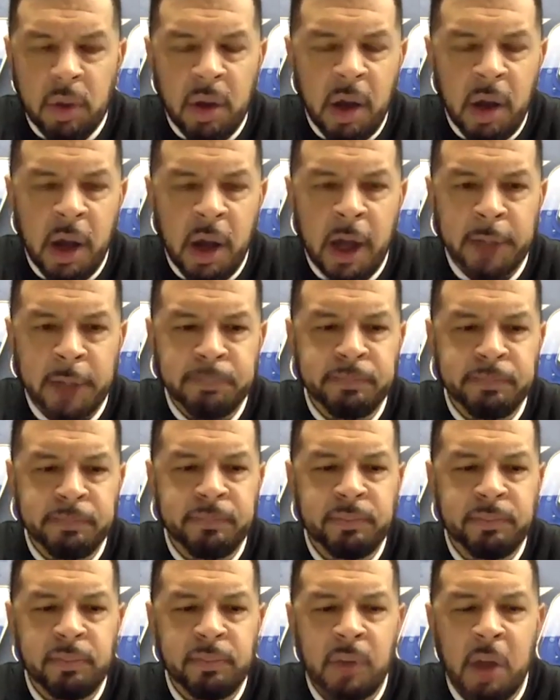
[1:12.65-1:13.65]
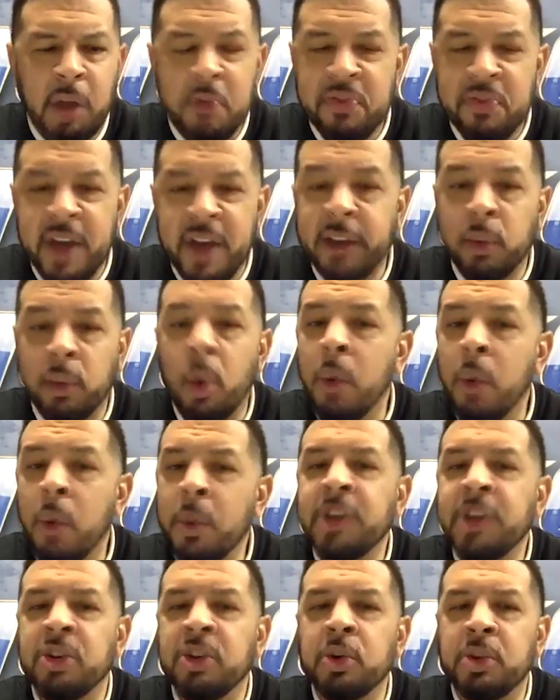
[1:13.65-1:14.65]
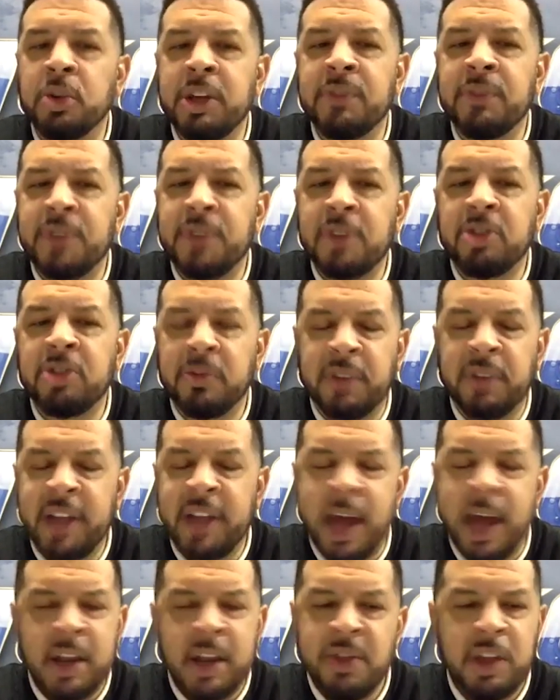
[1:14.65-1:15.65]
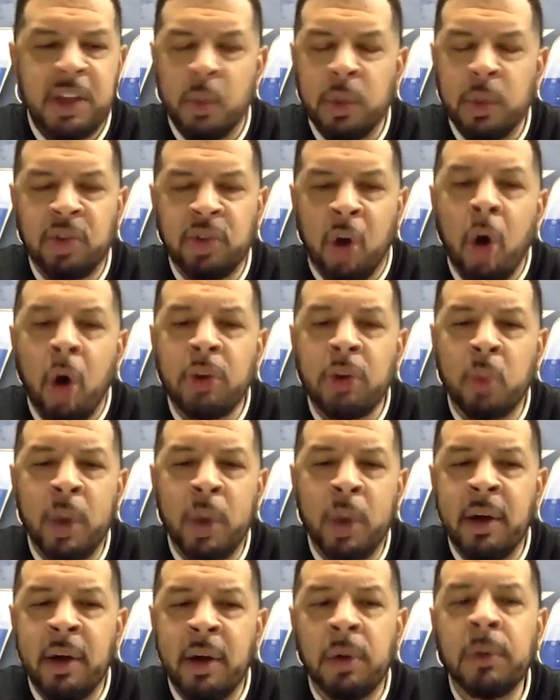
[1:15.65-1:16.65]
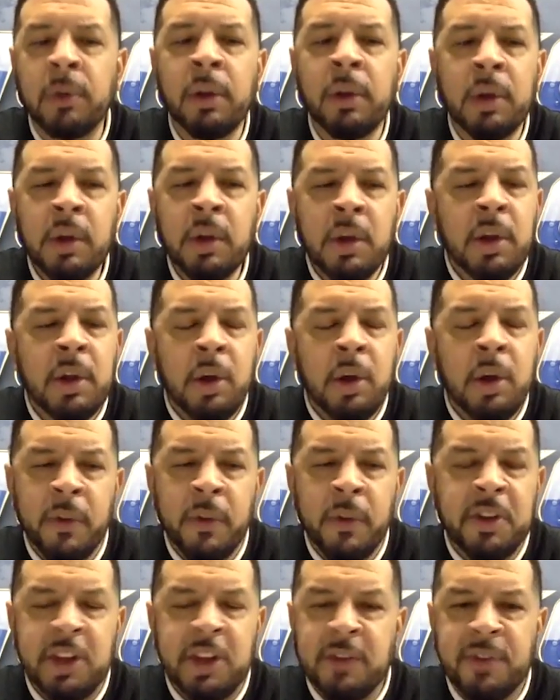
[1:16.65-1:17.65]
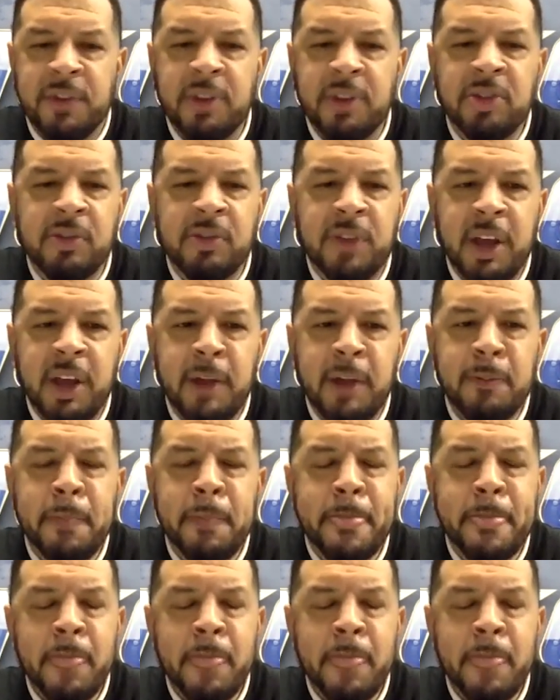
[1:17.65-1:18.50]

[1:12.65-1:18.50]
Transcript: affect what we do defensively. I didn't think we talked well on the defensive end.